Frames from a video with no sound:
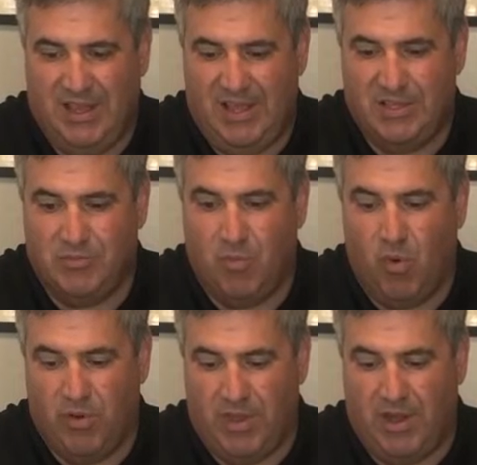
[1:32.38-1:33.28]
is
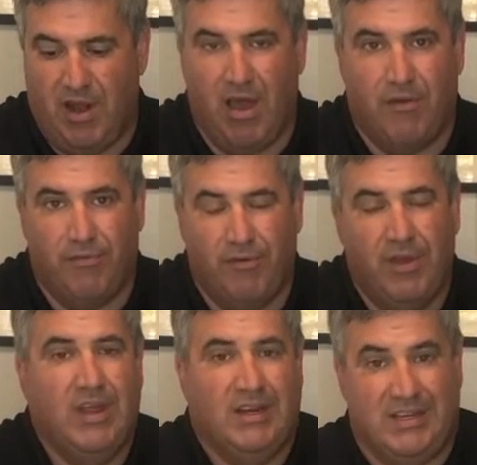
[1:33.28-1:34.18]
more than enough
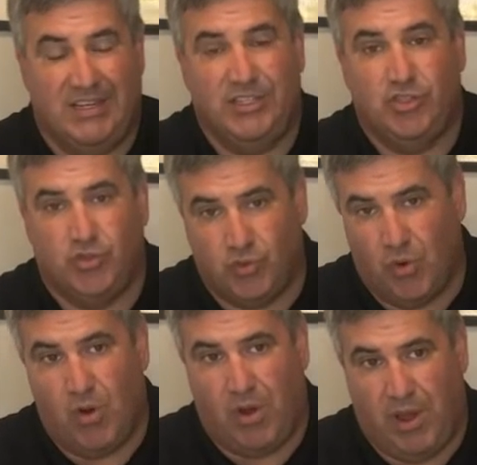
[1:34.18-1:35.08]
to
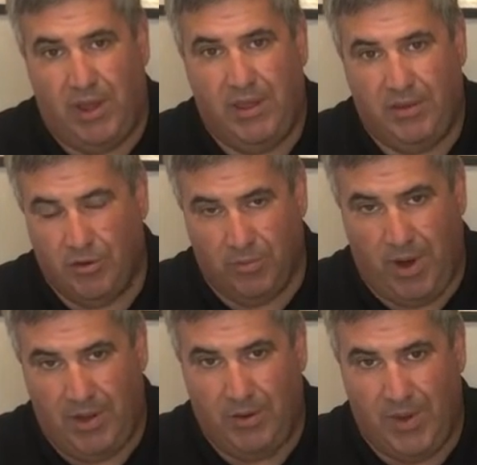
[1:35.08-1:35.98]
destroy your
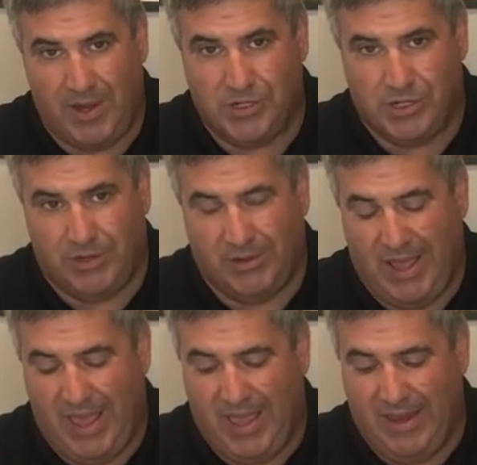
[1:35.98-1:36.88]
brand new engine.
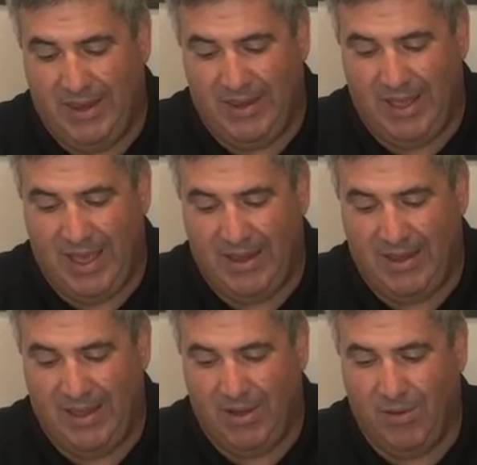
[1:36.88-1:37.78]
And
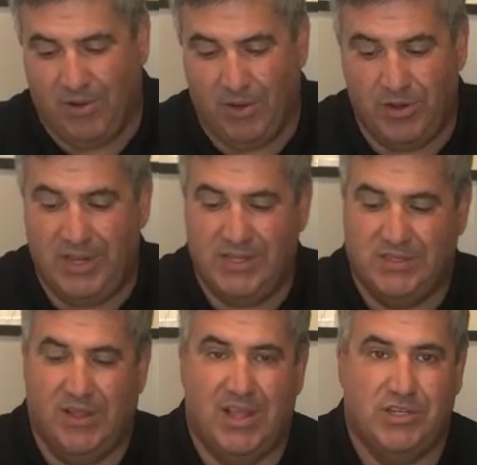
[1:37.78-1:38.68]
a good
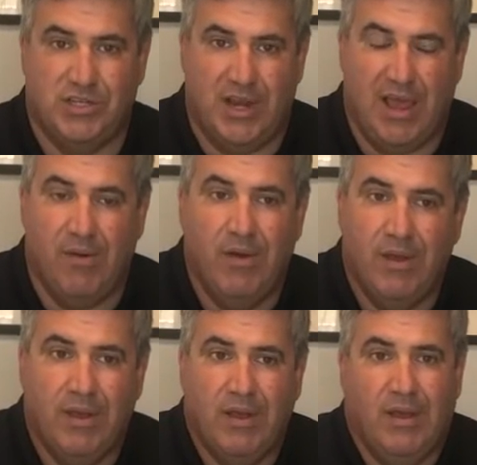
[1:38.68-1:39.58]
diesel engine now
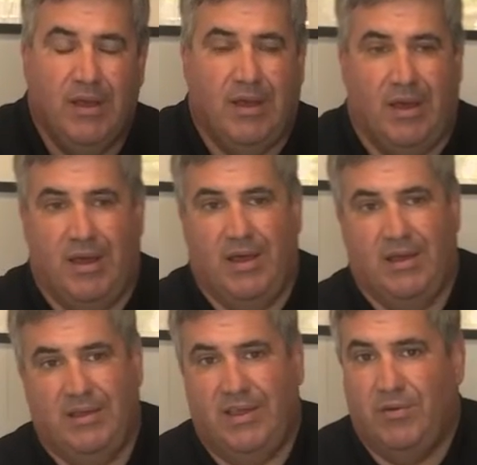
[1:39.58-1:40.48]

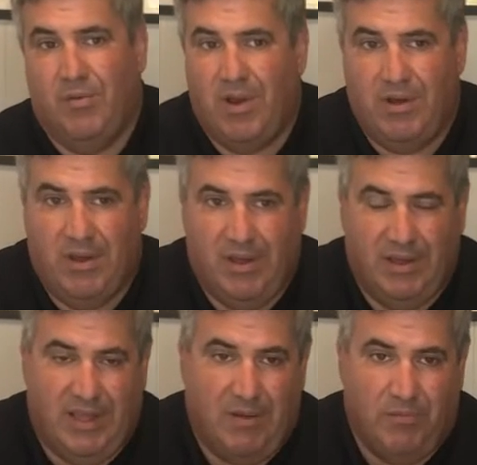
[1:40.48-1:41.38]
can
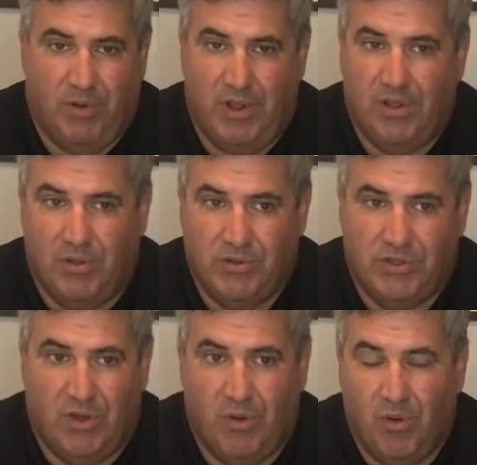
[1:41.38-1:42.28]
run getting pretty close
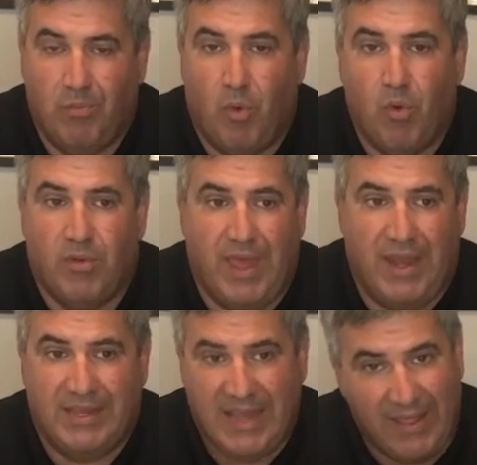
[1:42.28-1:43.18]
to or more
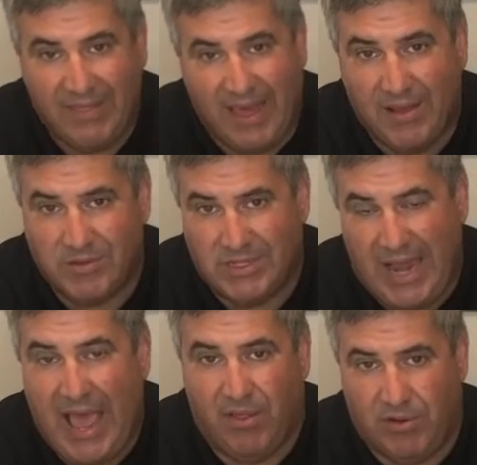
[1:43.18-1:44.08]
than
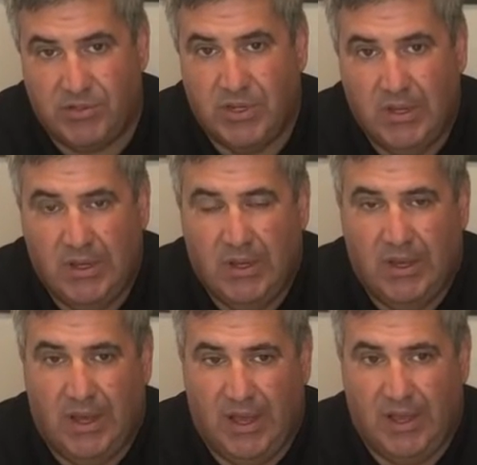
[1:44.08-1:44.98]

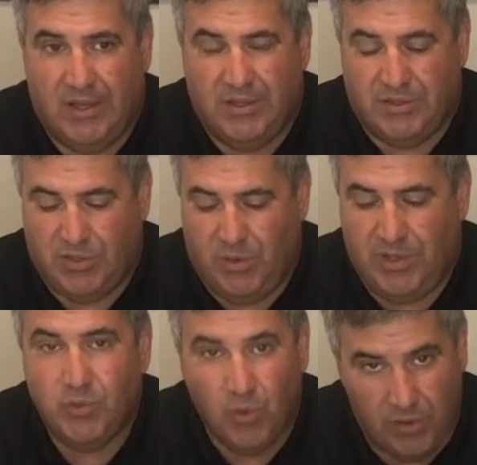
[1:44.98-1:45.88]
$10,000. So
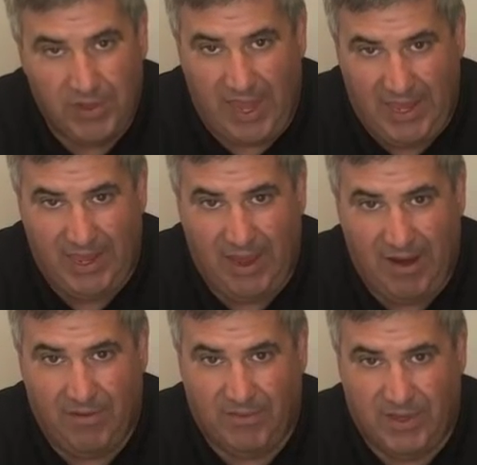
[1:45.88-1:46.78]
it's worth taking
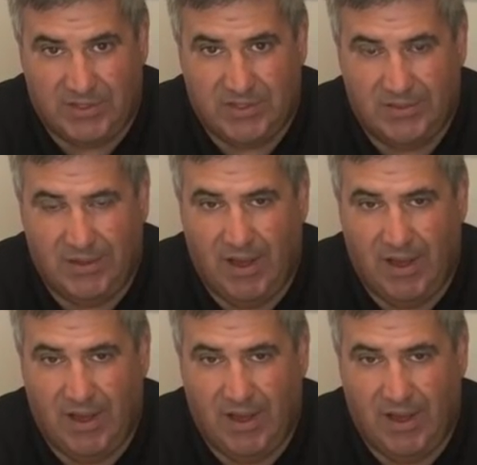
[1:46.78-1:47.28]
care of this.